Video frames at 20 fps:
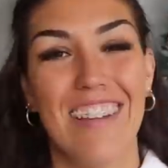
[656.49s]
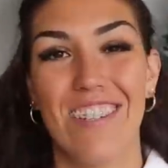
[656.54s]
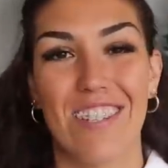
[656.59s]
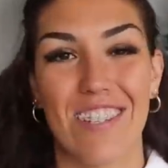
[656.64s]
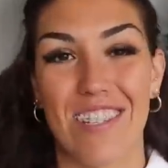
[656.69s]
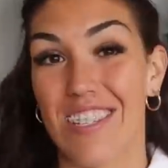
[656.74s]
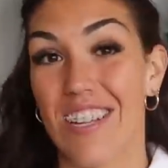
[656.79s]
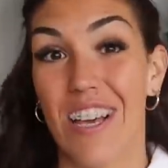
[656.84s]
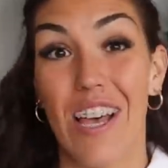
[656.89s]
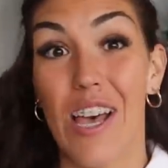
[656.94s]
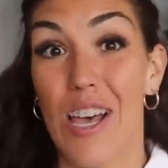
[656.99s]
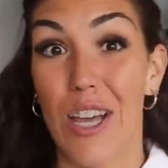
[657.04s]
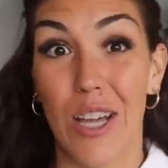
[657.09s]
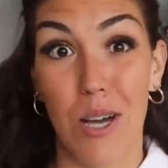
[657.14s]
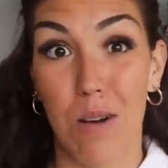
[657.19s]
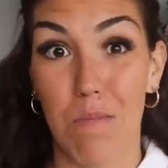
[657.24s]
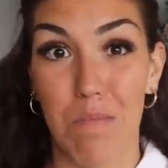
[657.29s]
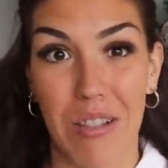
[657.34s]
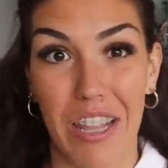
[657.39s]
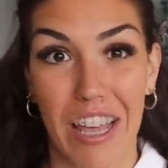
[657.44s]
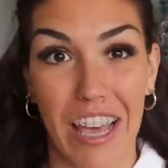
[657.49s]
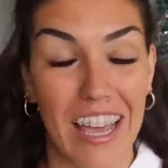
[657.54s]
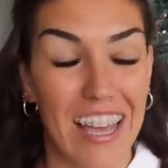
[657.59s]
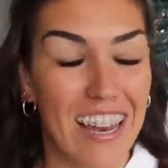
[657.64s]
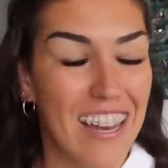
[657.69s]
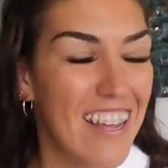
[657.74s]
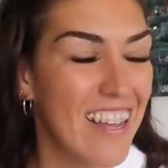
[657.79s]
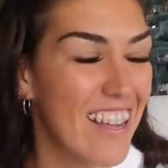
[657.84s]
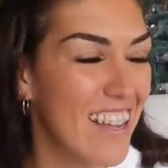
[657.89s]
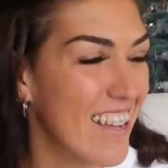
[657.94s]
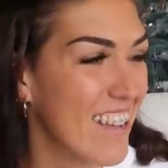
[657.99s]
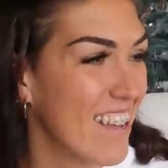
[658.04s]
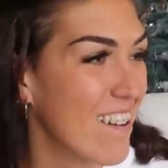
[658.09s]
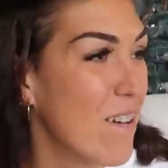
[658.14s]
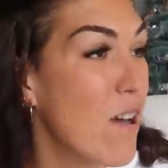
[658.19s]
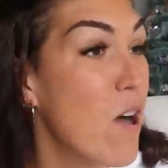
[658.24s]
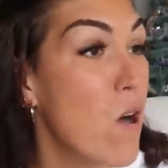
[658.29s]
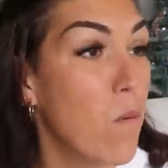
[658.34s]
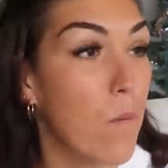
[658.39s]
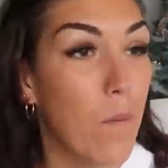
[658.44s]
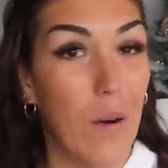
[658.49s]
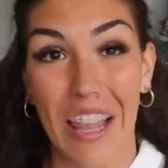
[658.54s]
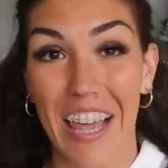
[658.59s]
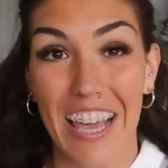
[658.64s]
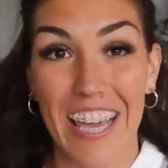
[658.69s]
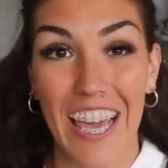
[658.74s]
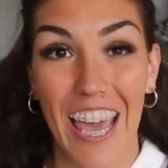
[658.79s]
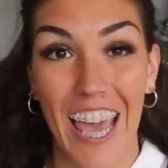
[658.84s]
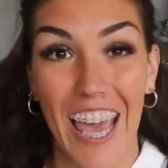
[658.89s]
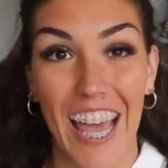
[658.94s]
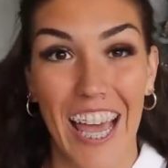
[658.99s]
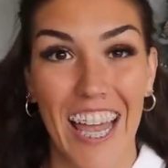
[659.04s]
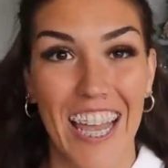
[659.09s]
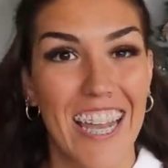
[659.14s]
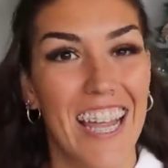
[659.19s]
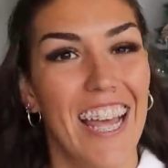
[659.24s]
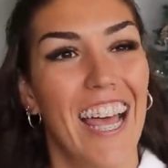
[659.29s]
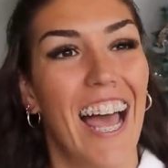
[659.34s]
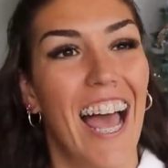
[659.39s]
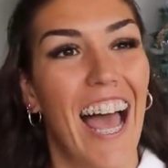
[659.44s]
Just complain while I can.